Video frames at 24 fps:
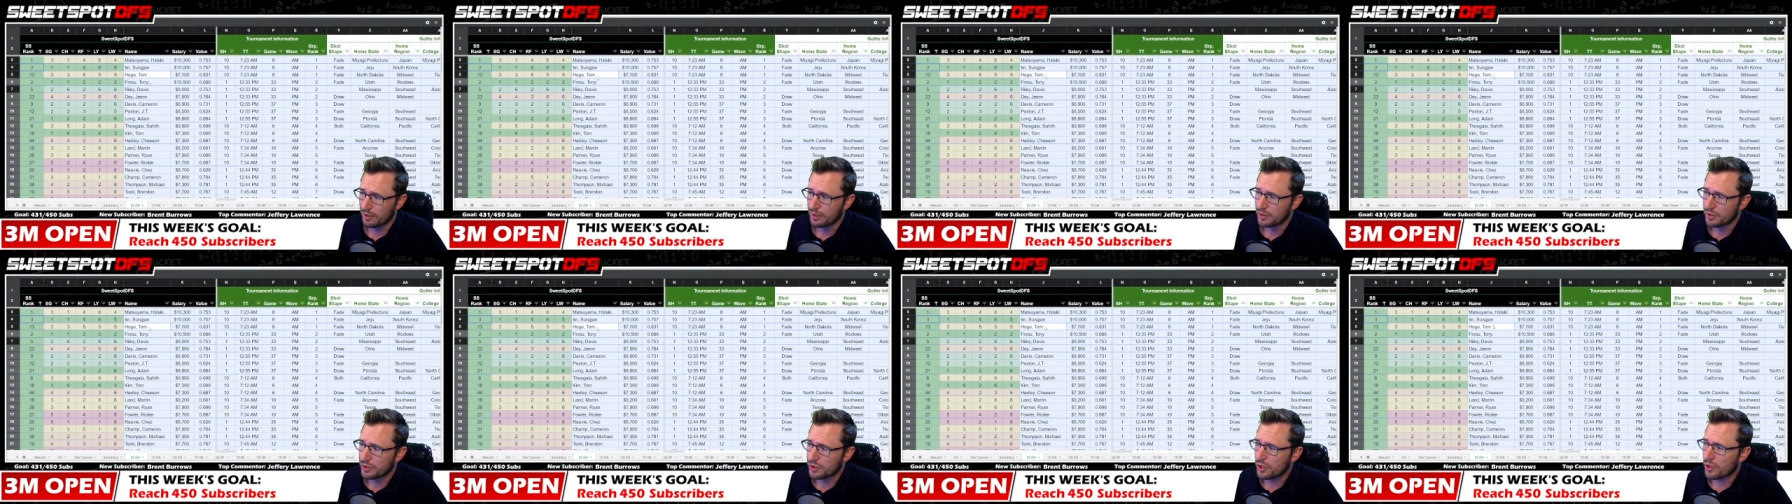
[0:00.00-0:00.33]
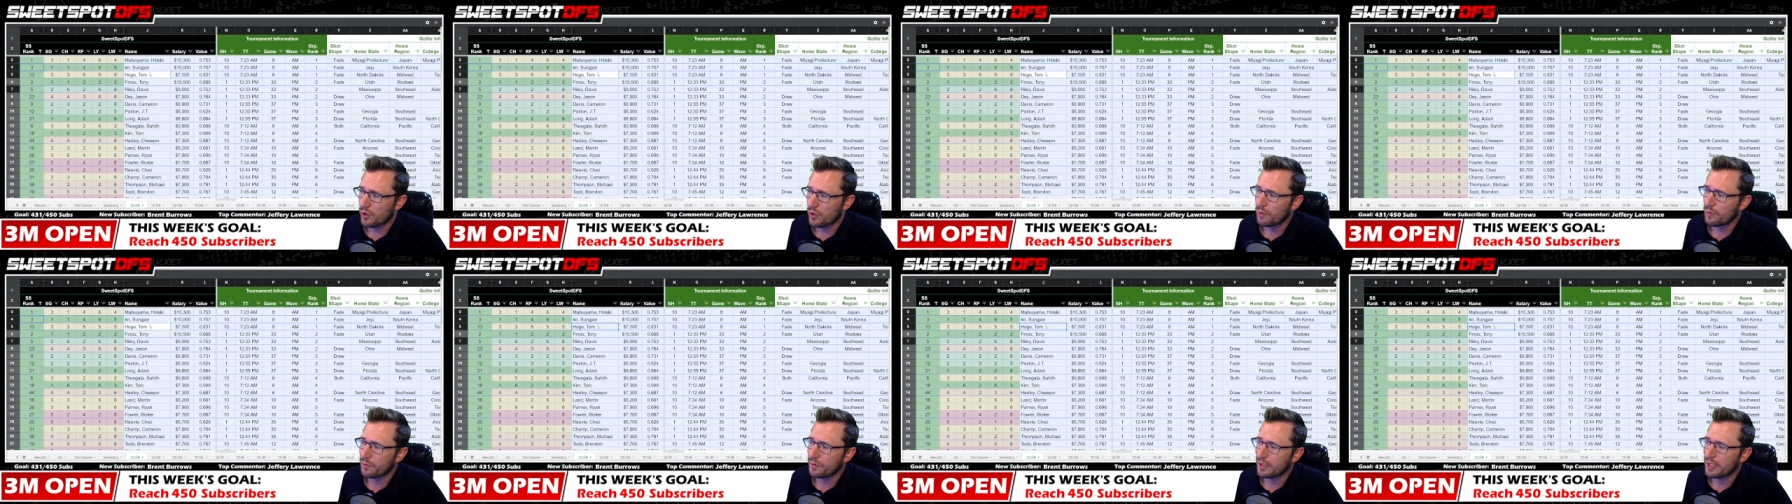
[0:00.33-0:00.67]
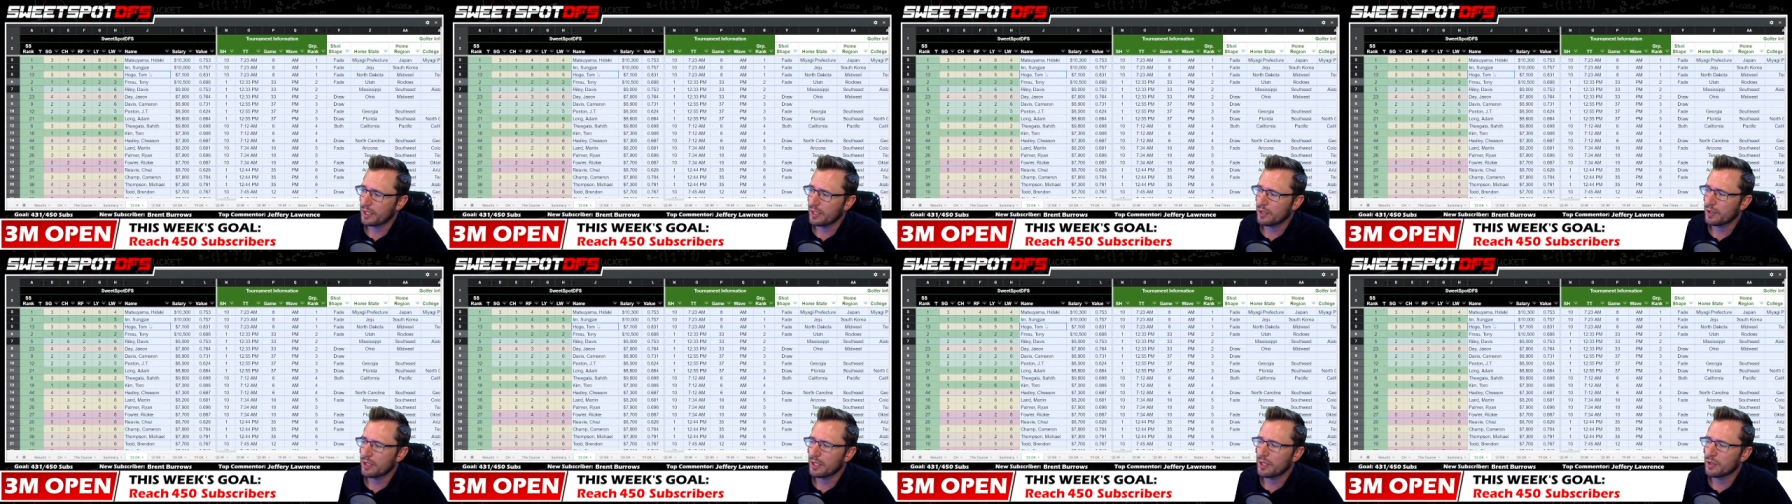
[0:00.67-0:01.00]
So
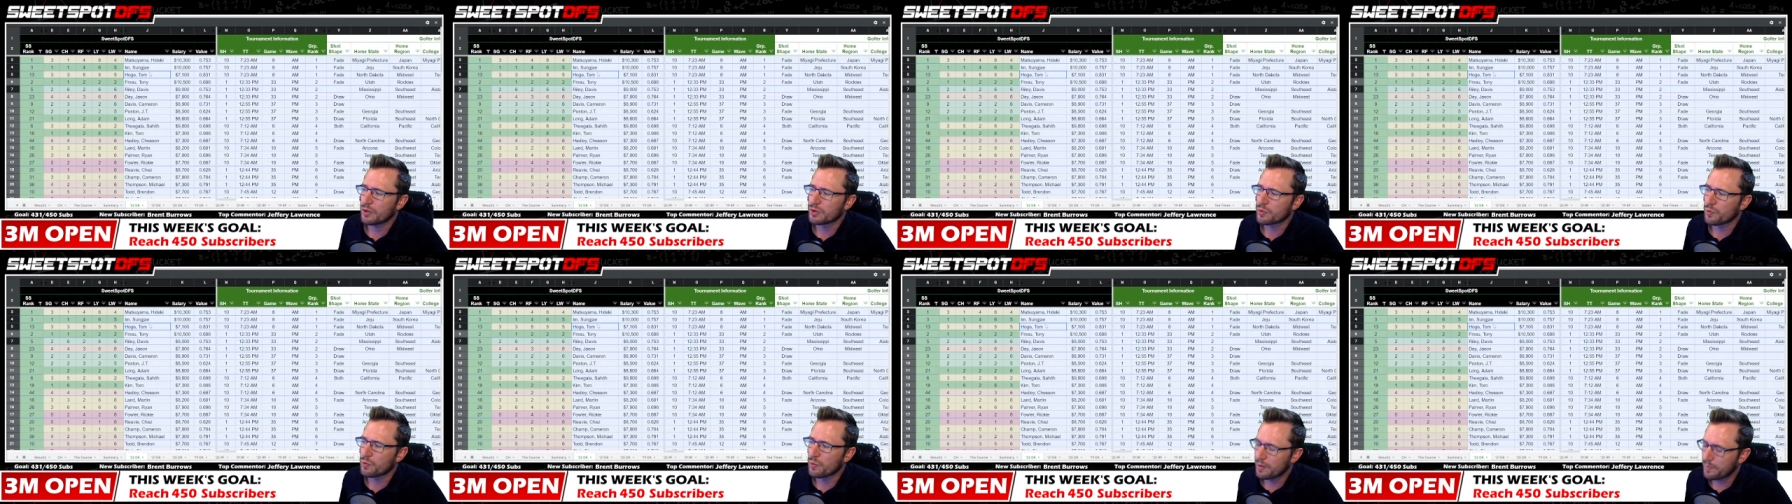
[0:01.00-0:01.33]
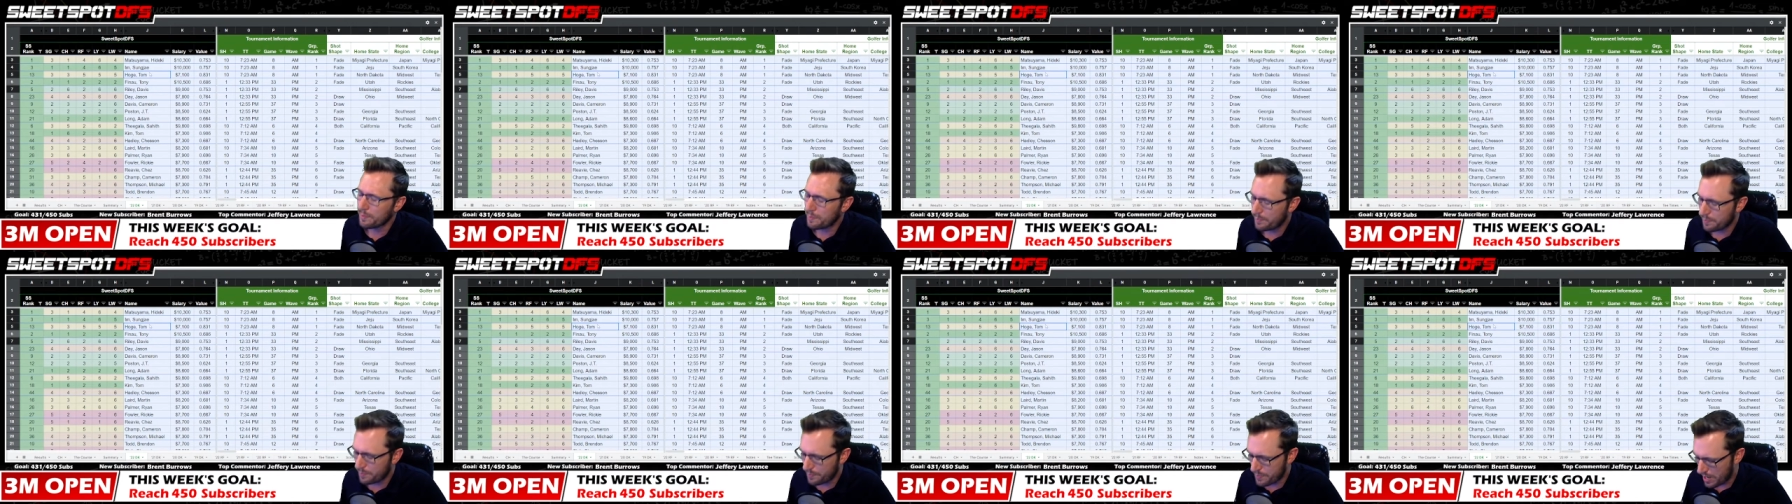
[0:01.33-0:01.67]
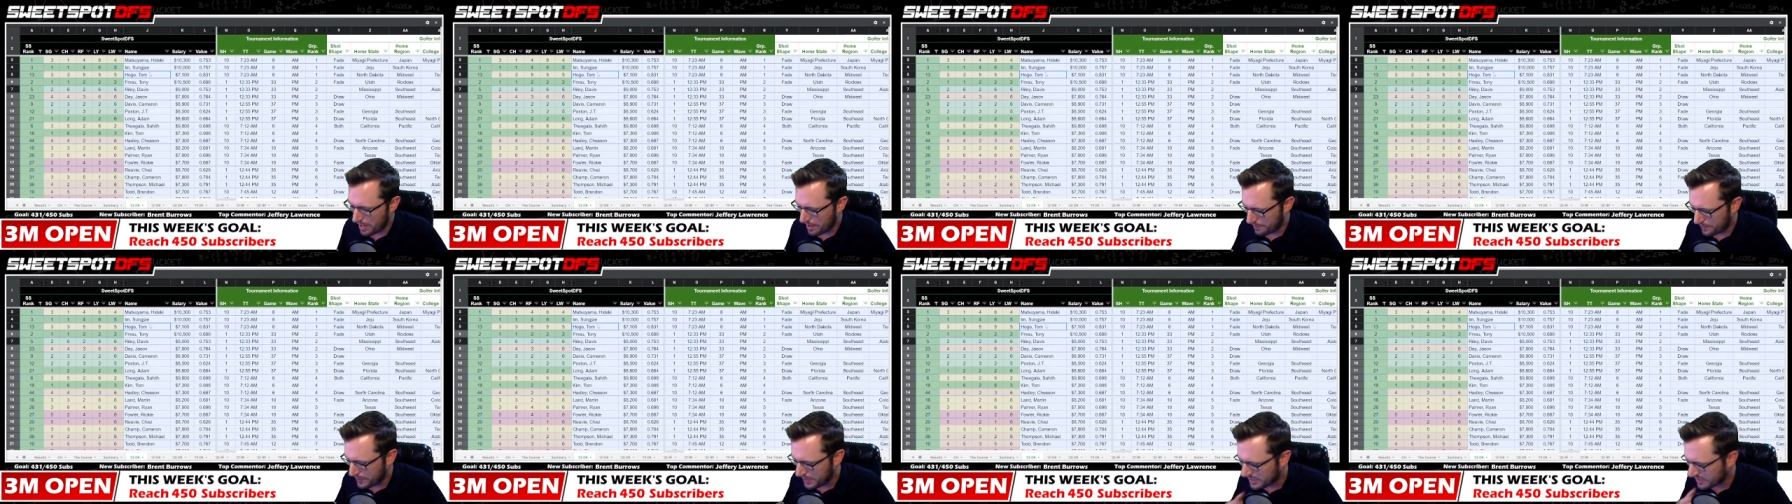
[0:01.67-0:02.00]
here, here's one
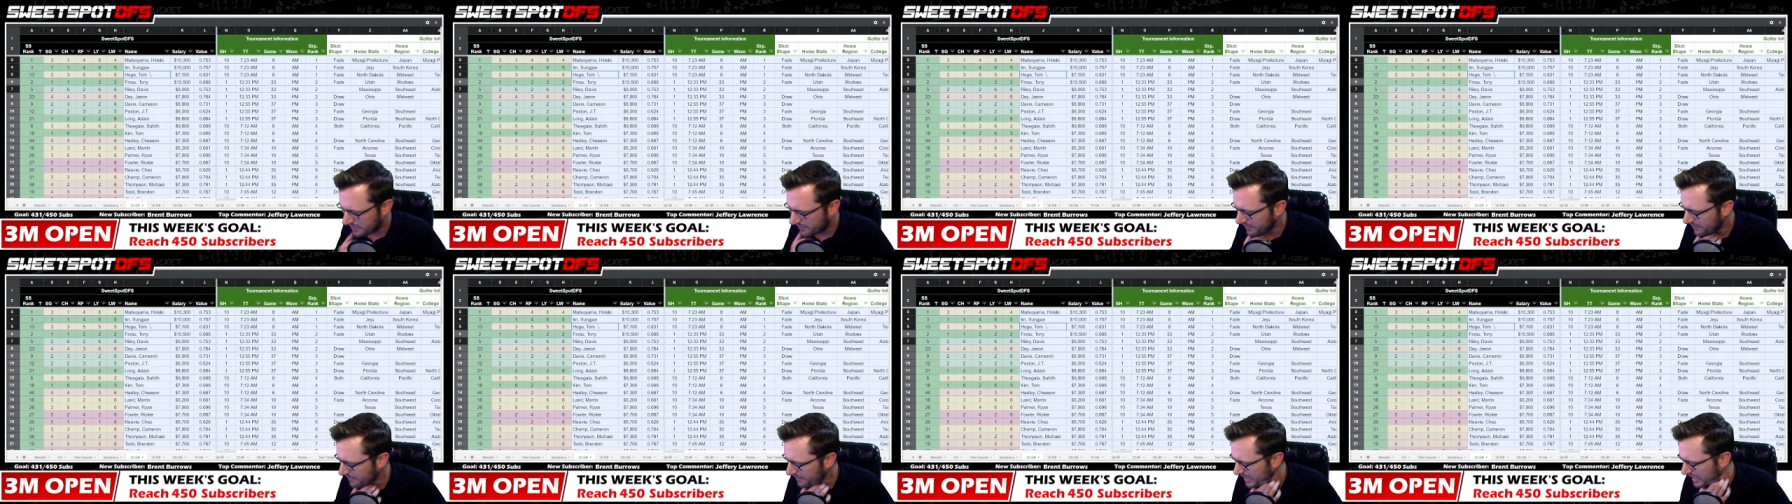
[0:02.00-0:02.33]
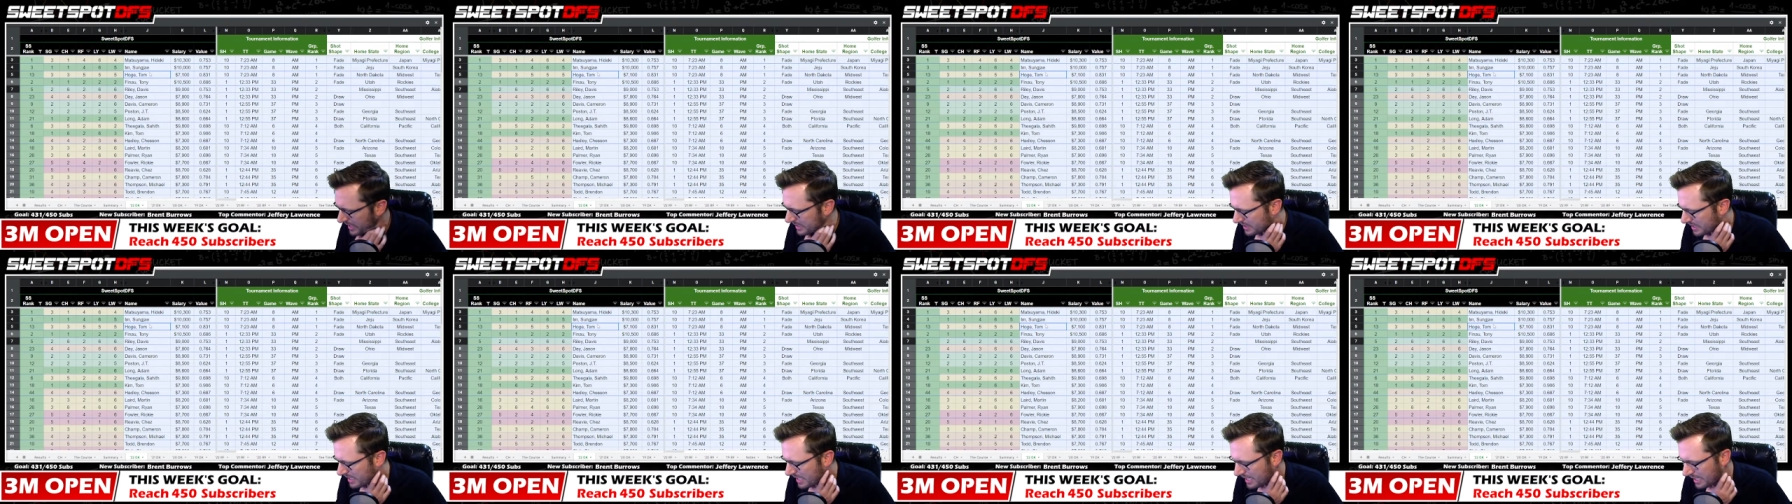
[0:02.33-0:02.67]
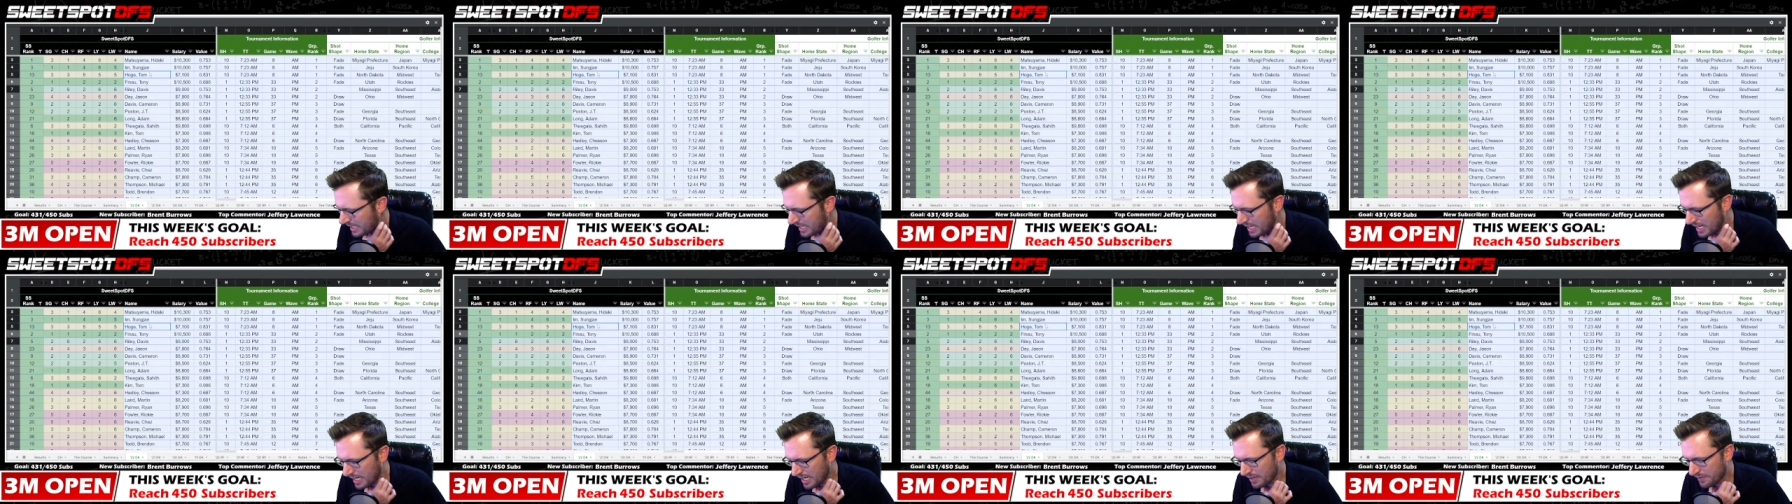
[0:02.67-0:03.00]
uh, piece of advice that I
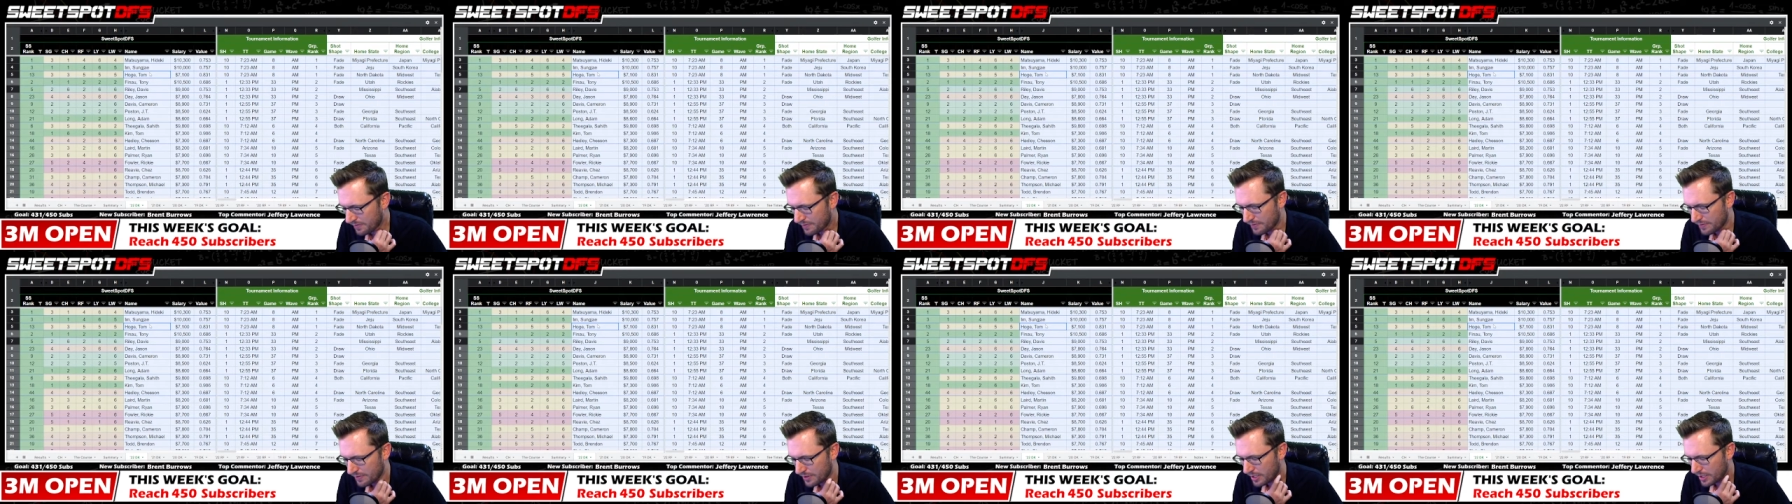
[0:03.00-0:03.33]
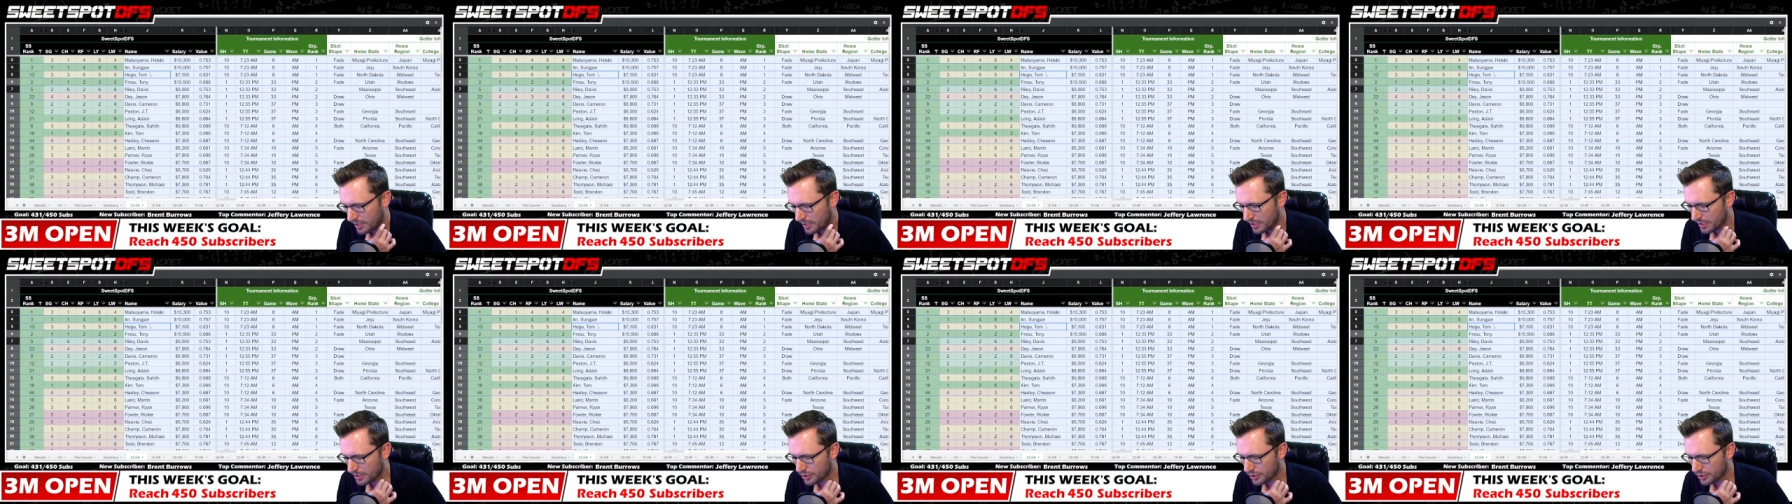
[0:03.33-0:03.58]
gave uh,